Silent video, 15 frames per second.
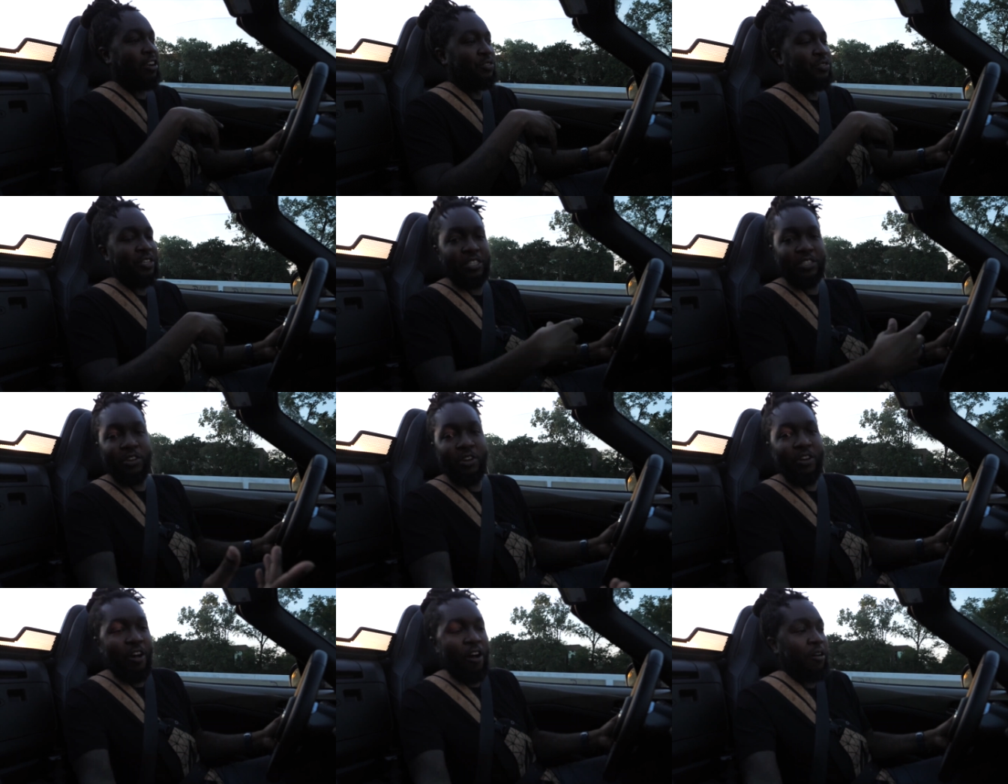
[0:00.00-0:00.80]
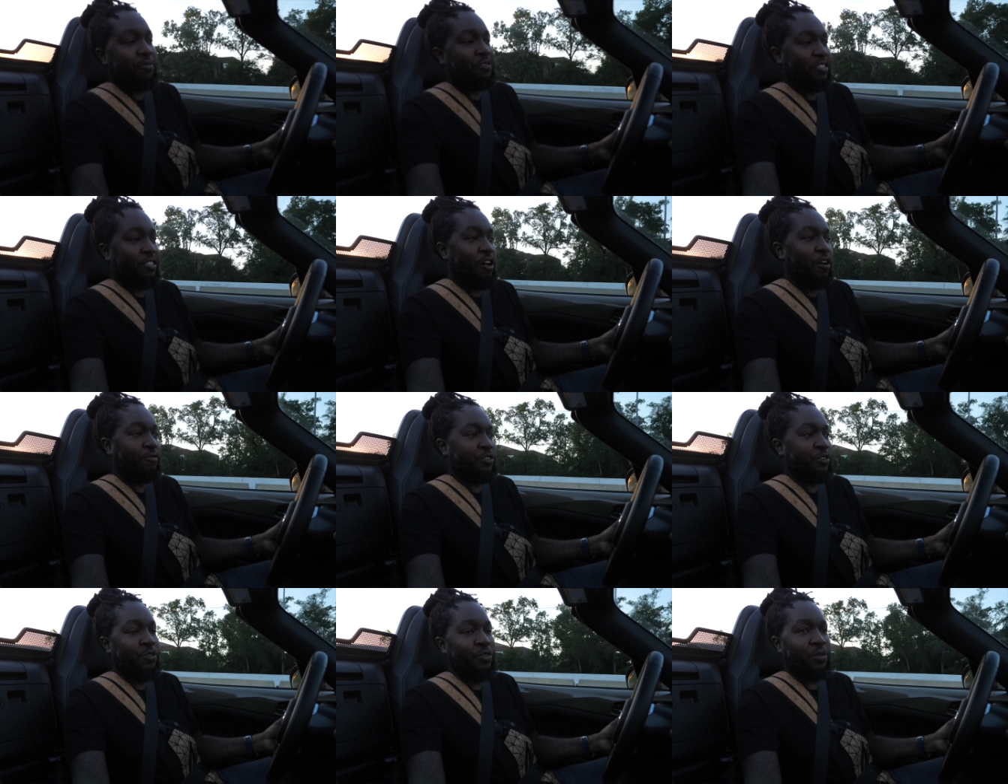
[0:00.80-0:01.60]
You can get your off-the-shelf
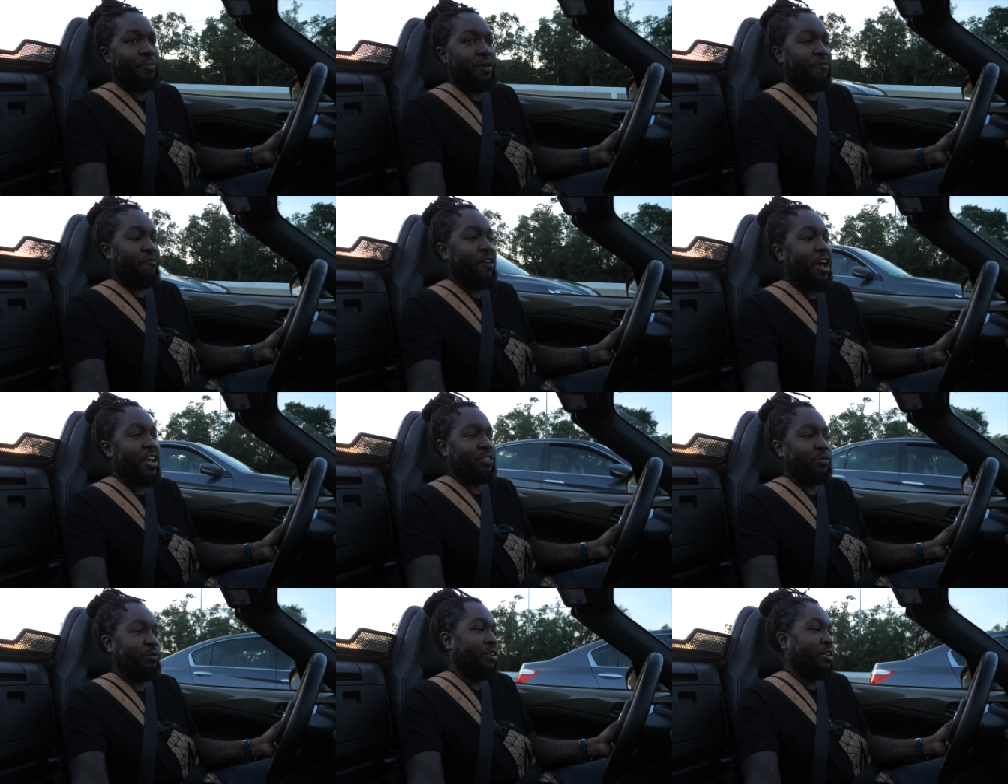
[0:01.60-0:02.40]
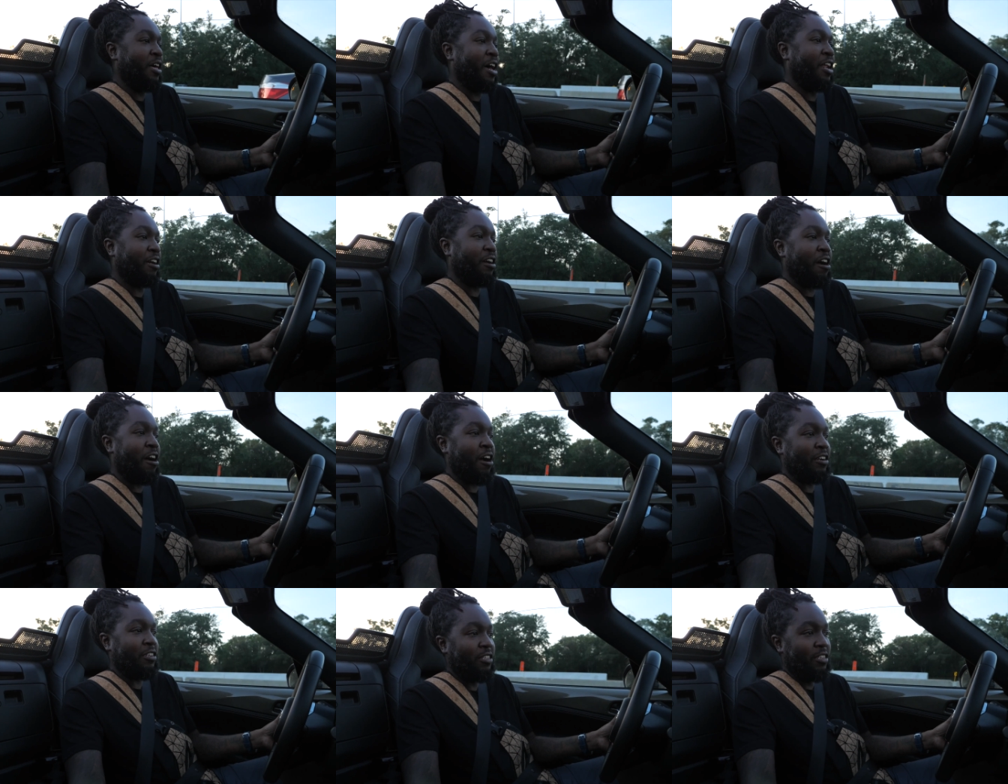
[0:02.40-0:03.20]
tune and be faster with a lot of
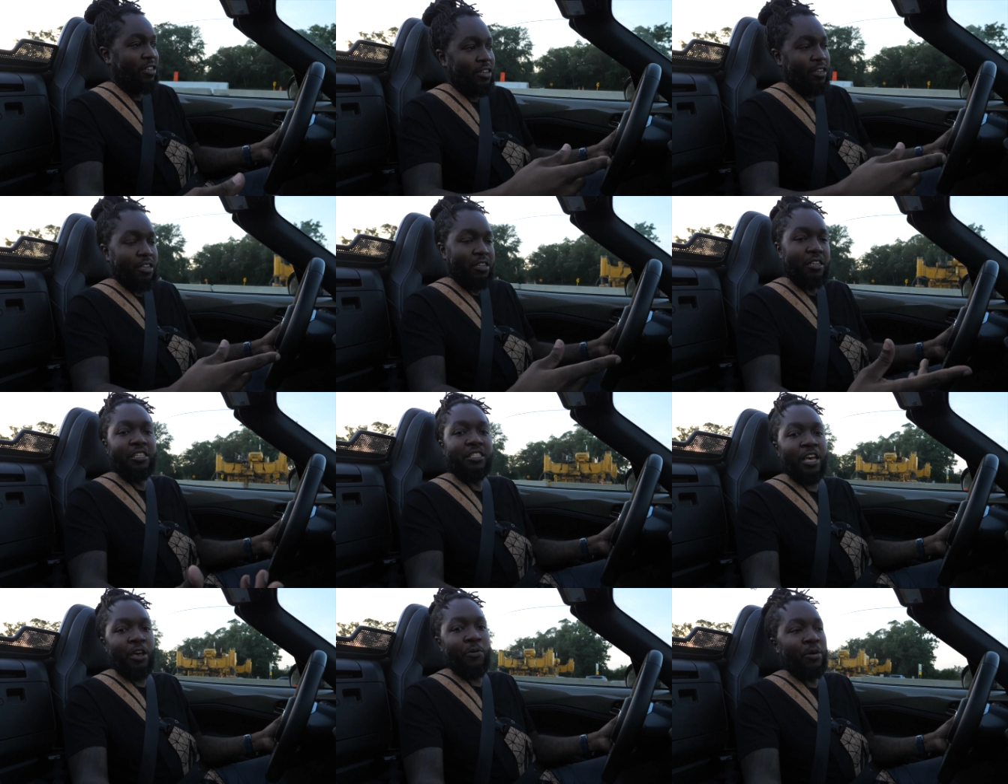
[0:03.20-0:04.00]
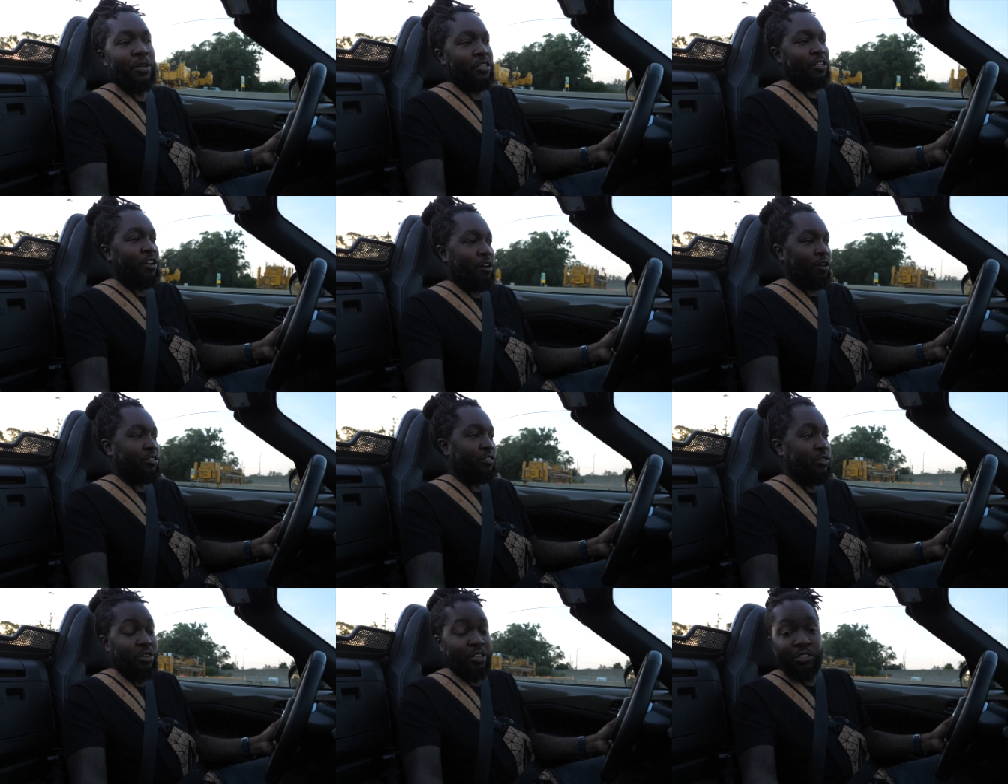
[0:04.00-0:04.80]
cars. This ain't one of
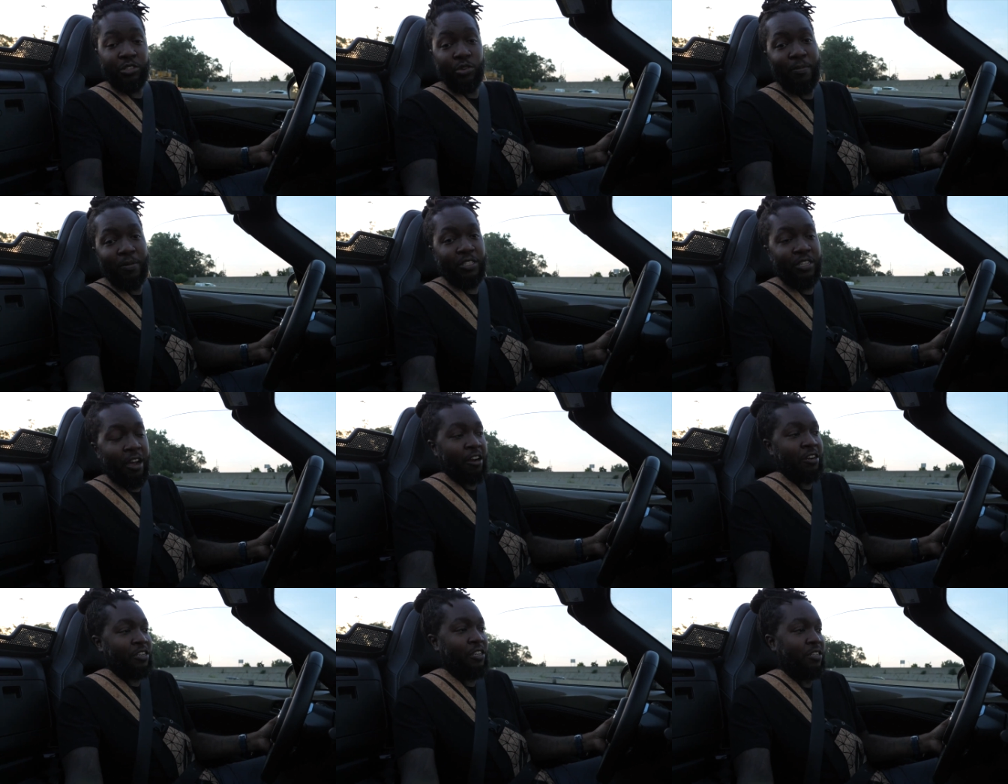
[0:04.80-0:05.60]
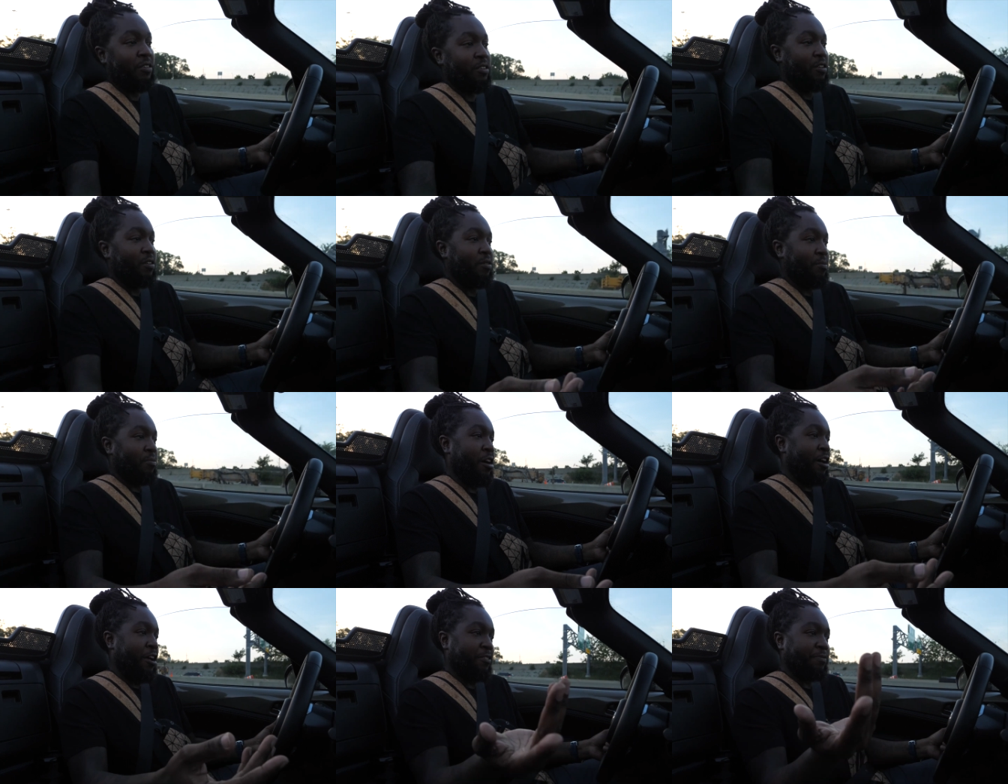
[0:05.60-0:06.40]
those. You can supercharge it,
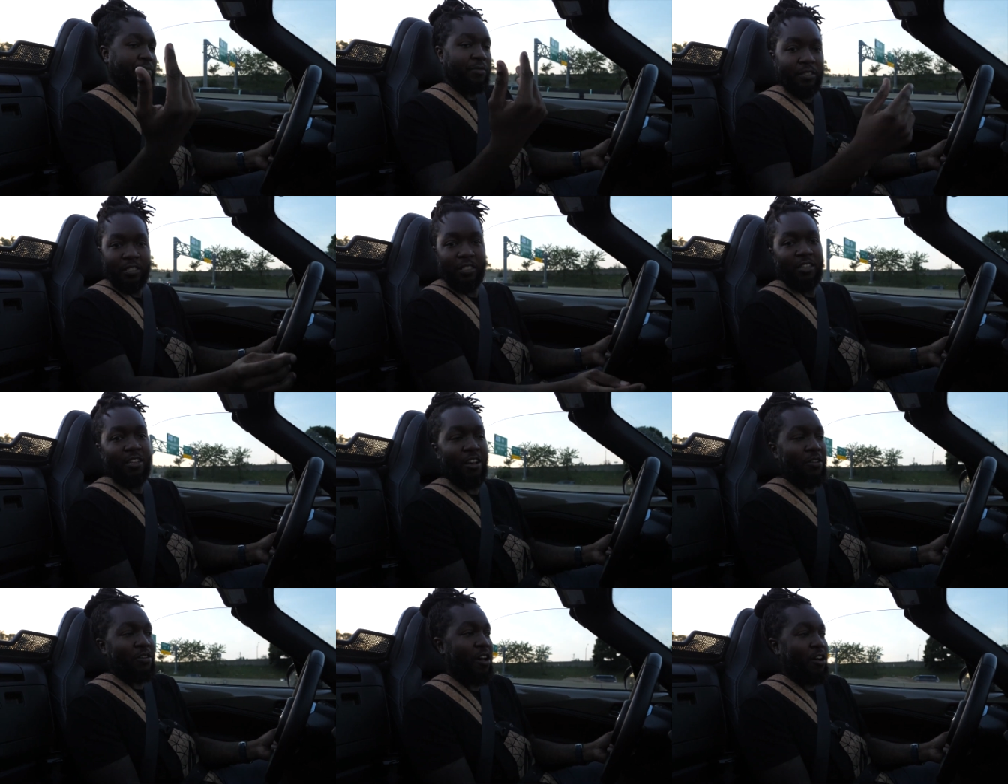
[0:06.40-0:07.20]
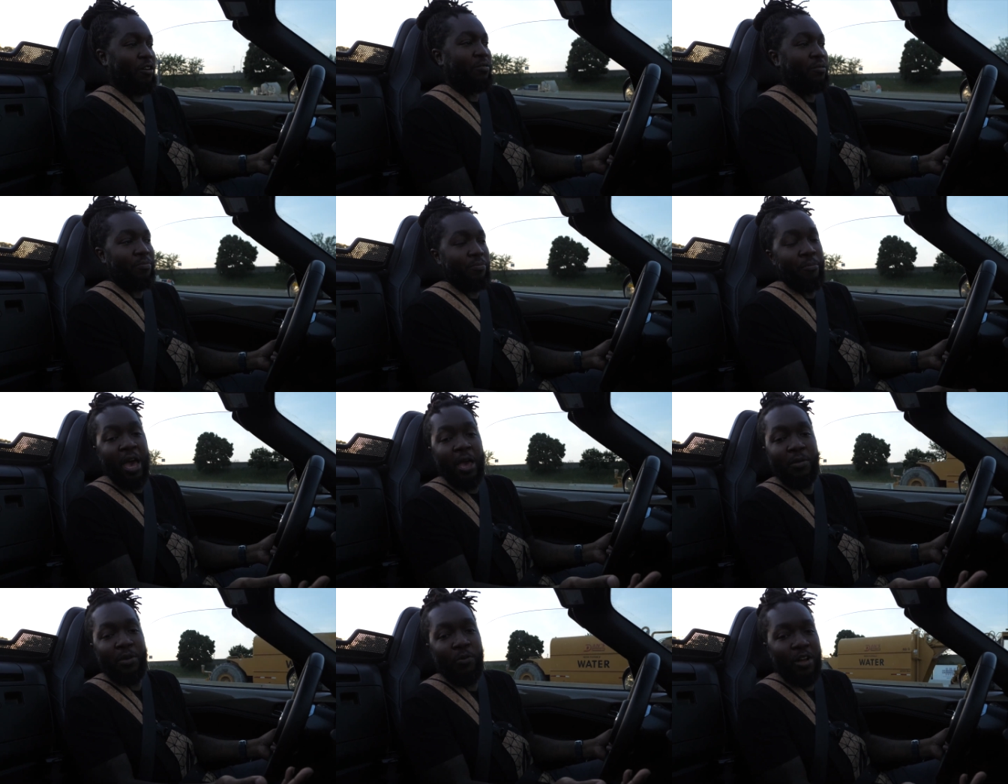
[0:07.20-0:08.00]
but I don't know.
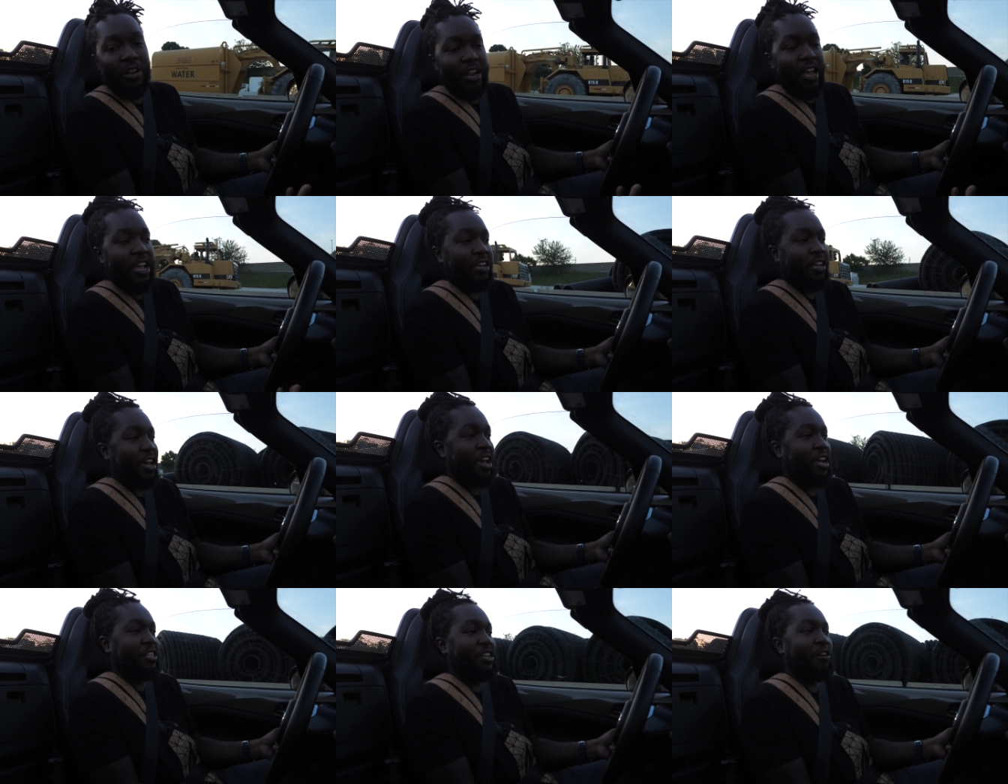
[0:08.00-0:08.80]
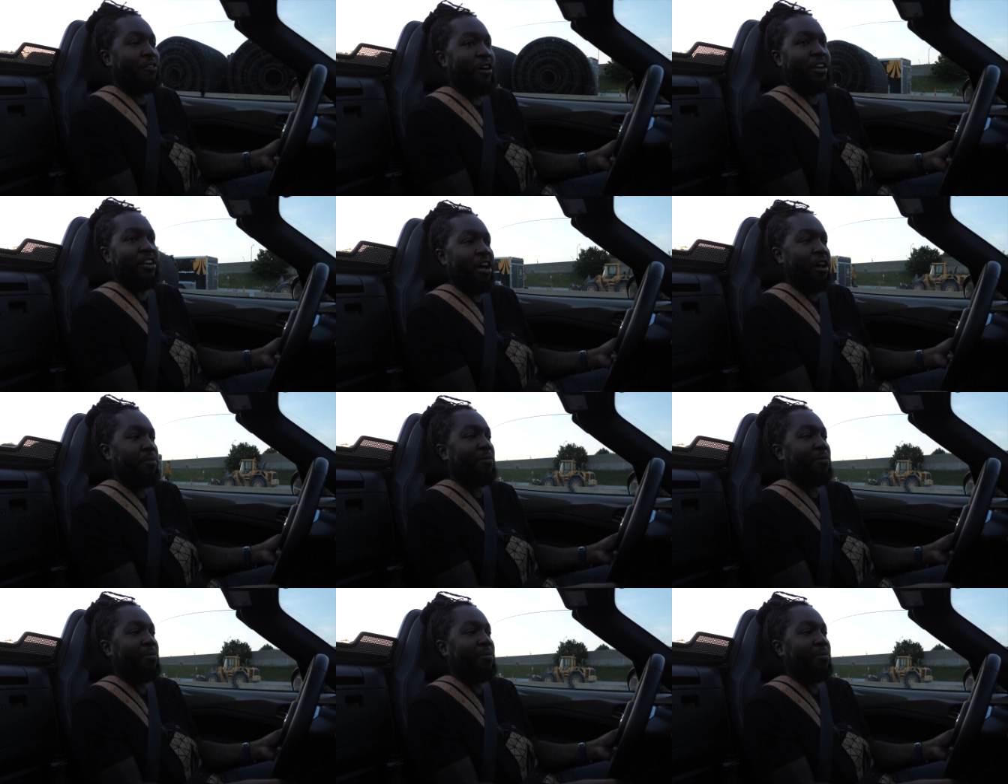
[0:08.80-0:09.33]
Maybe one day. I ain't there right now.